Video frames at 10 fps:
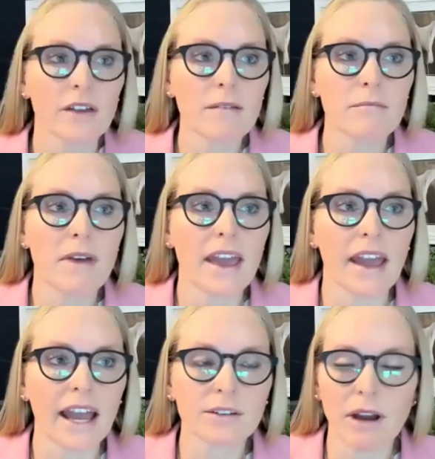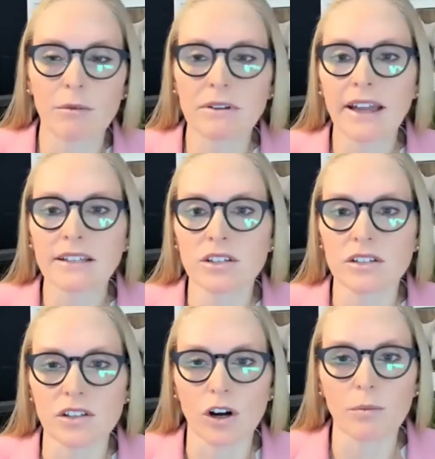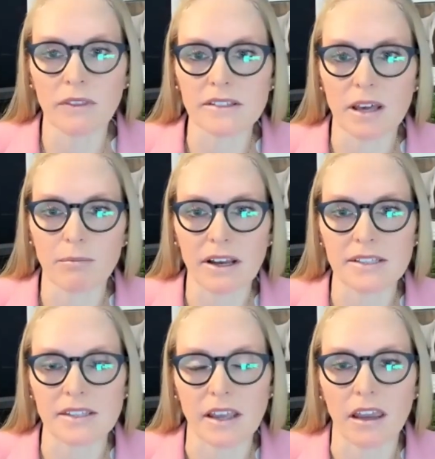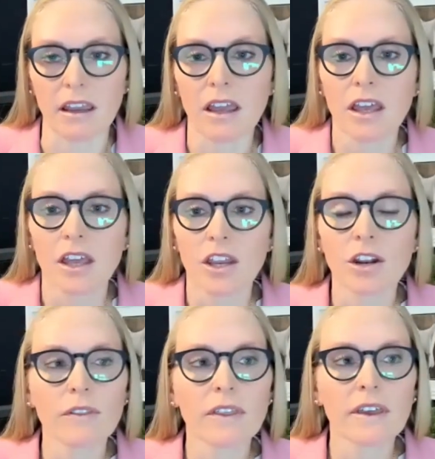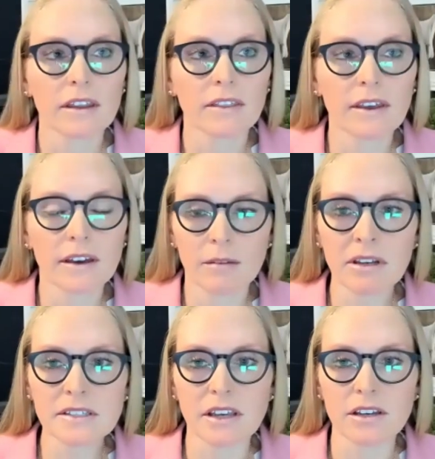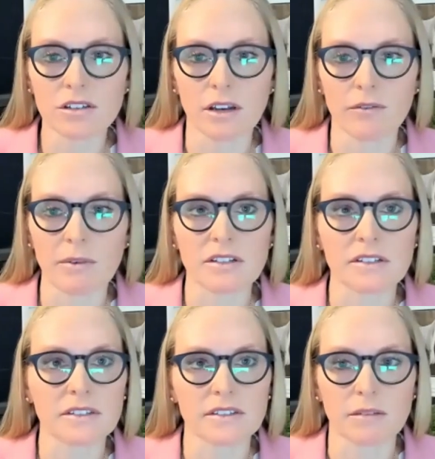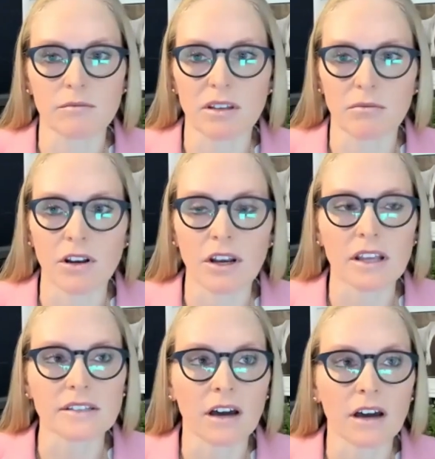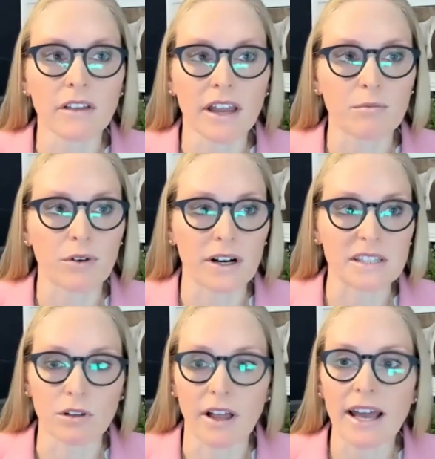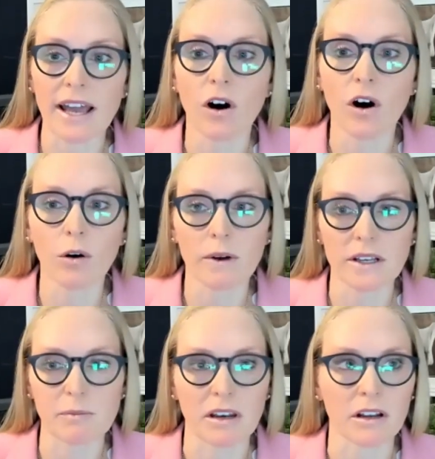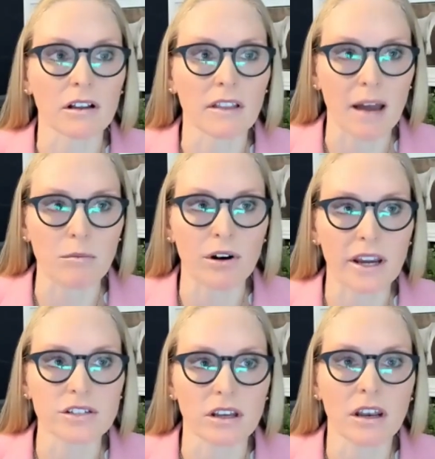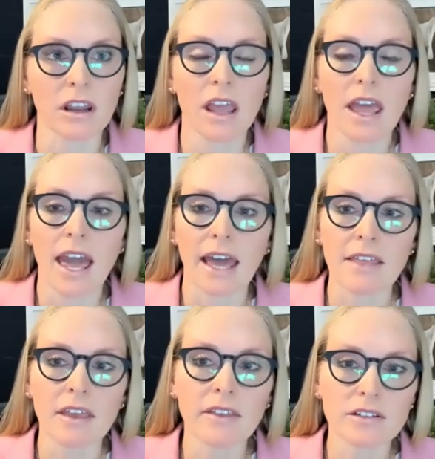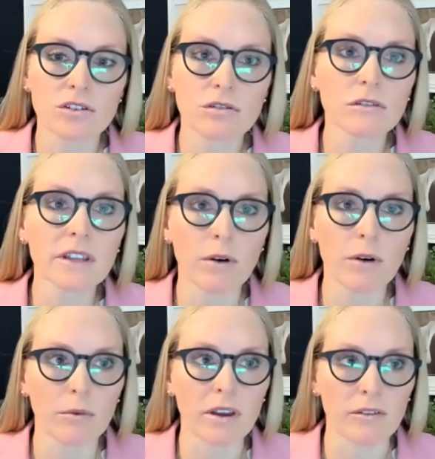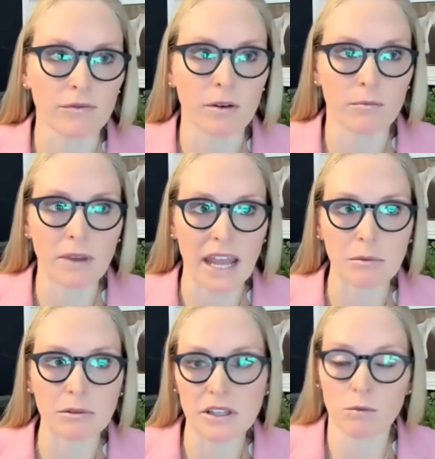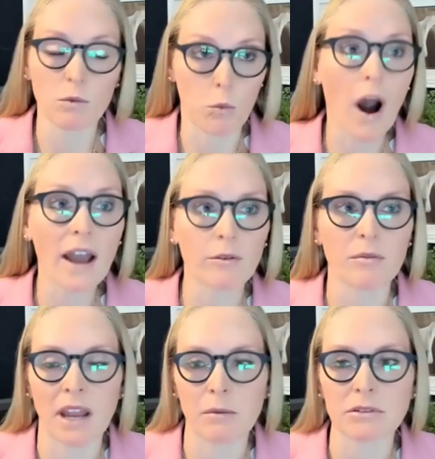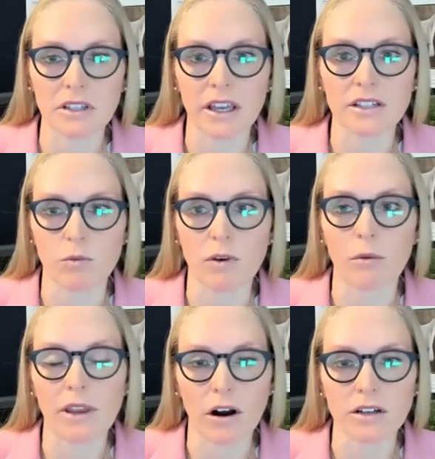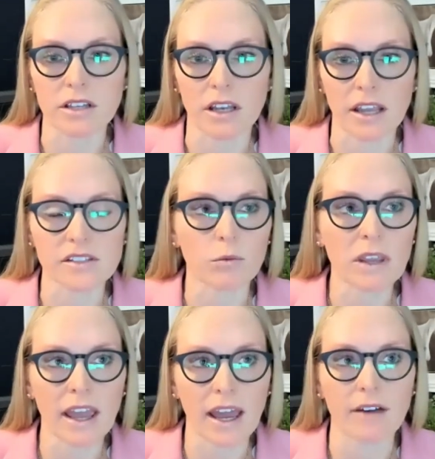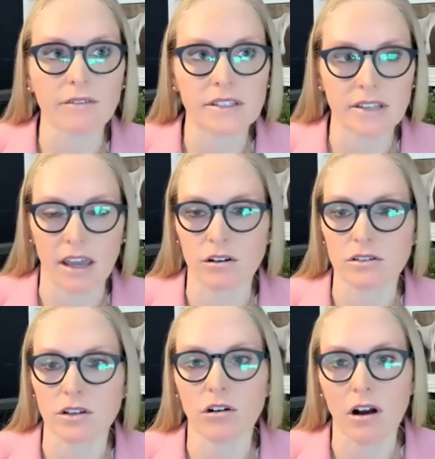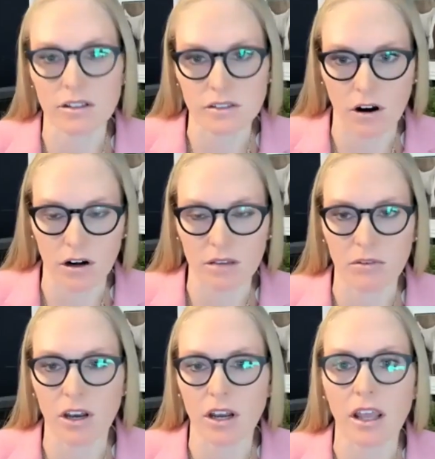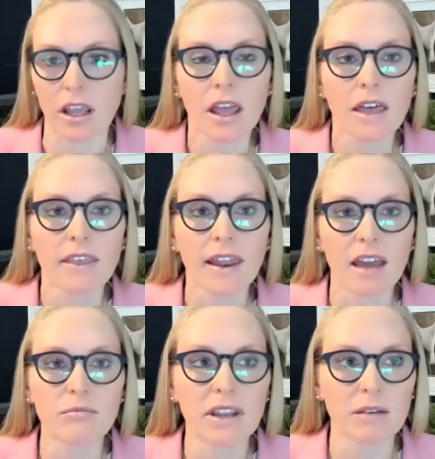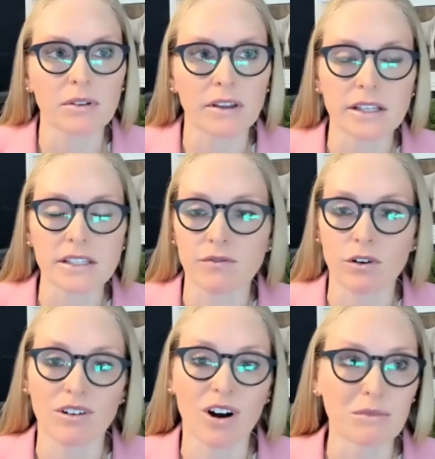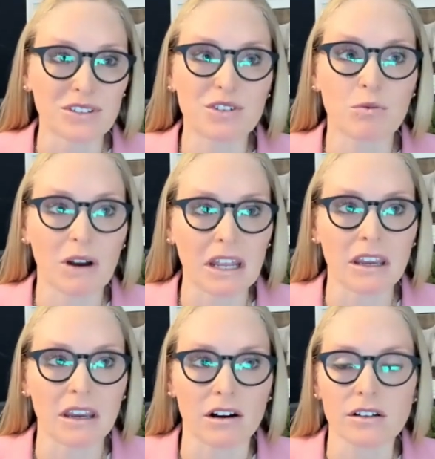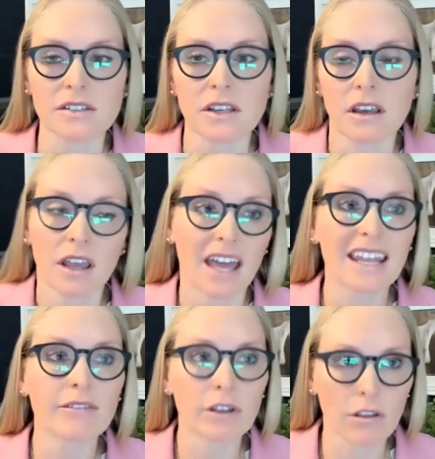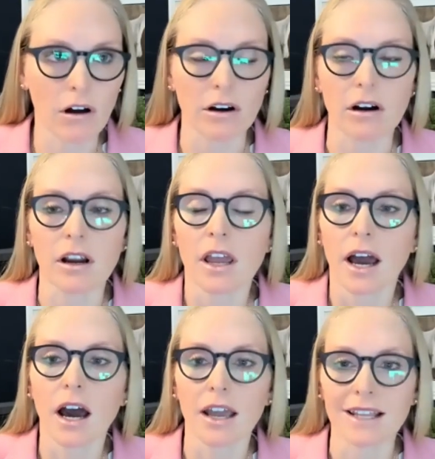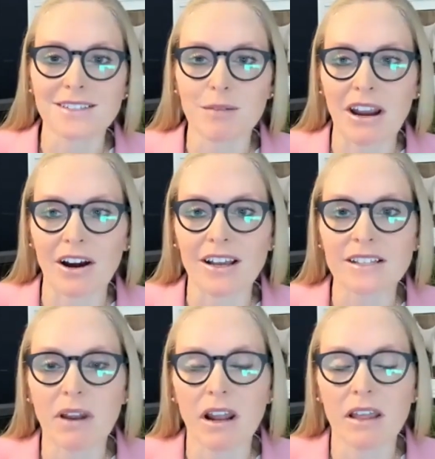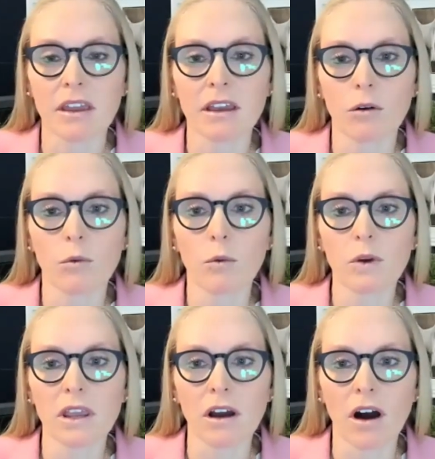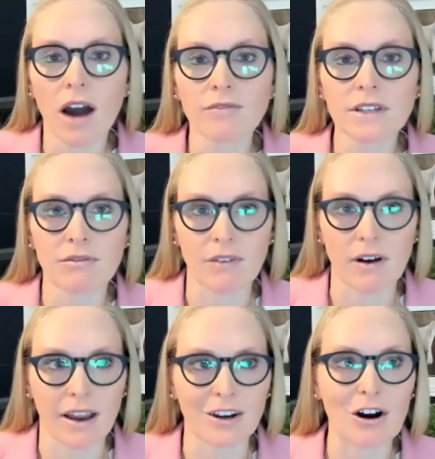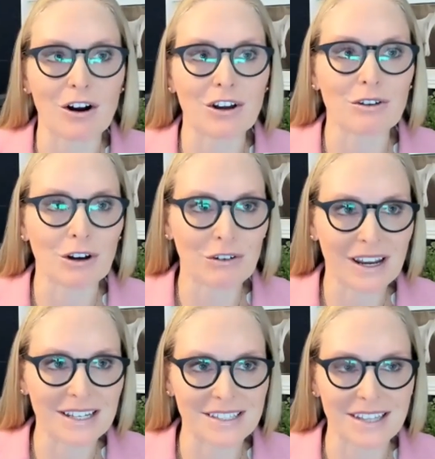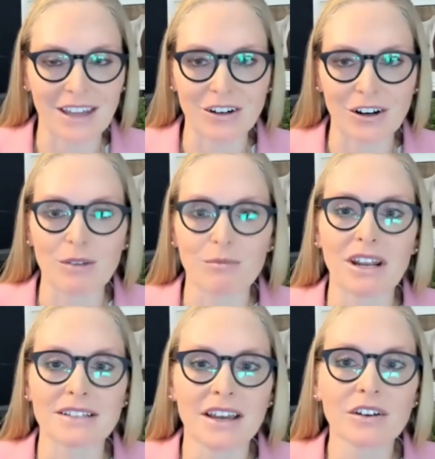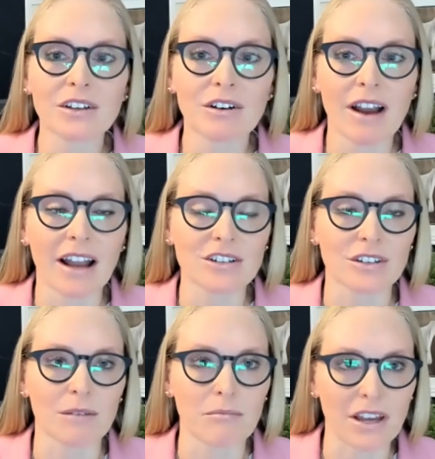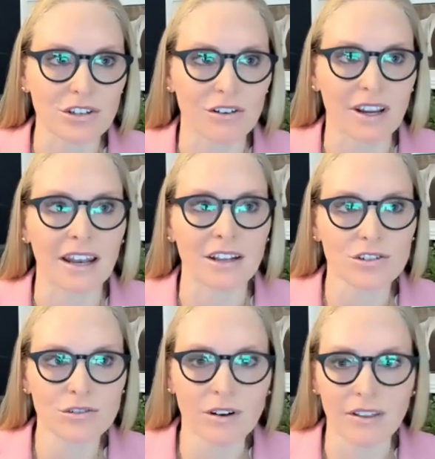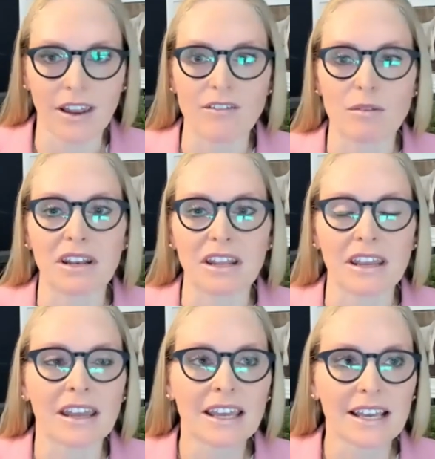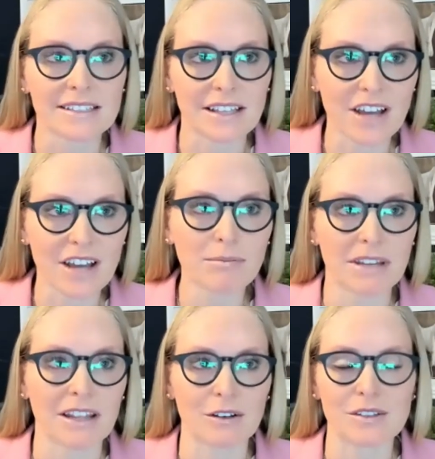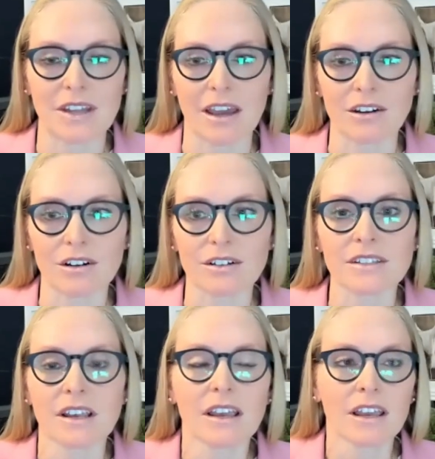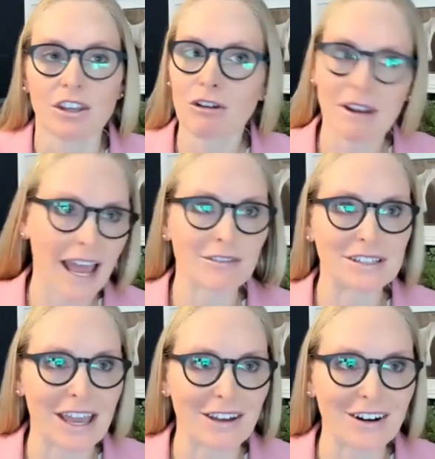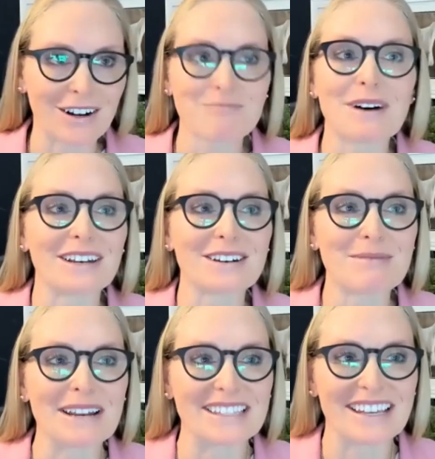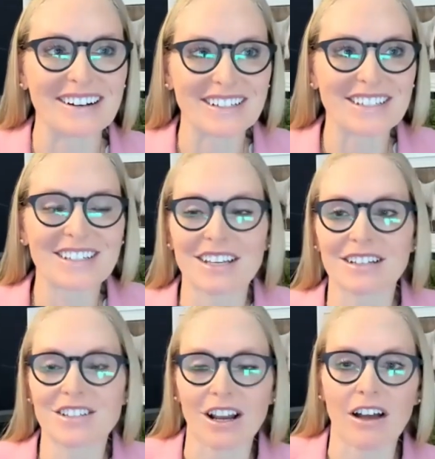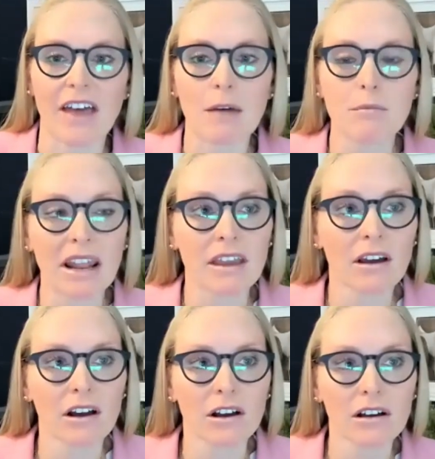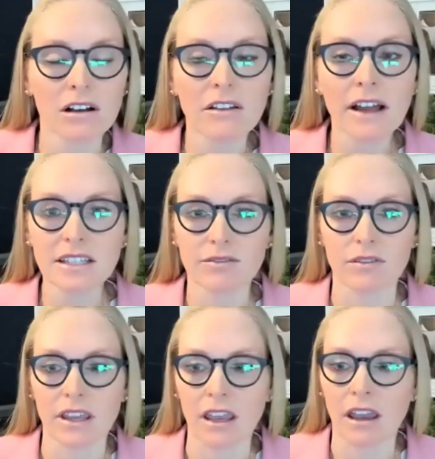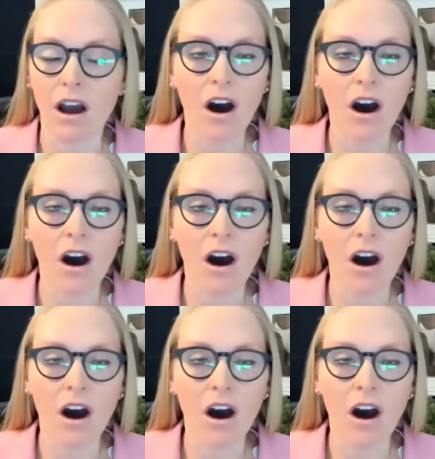I may, I would like to just open this up by saying, the immunization information system community's underlying principle has always been collaboration. And I think that's truly where why we've been able to get to where we are today. So we have standards across our community that have been in place for almost 20 years and even longer in some areas. But I think what we often find are you can create a standard, but until you're actually measuring and ensuring that everybody is adopting those standards, you can have a standard, but nobody's there to check on that. But I think collectively,